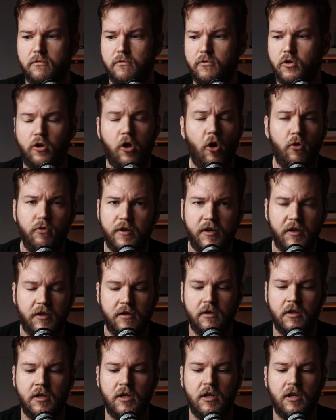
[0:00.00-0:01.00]

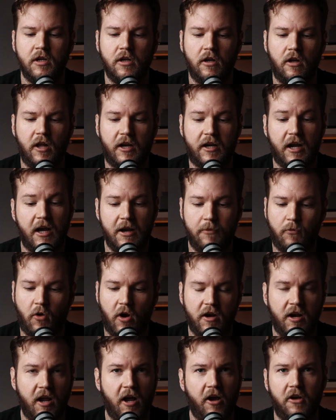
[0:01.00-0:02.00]
clothing, like I am
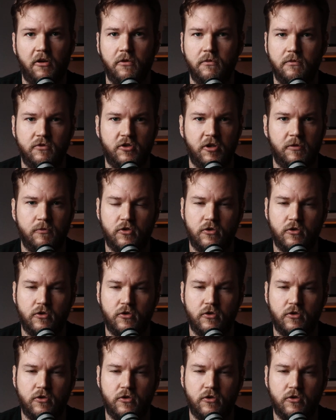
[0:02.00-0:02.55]
right now, gym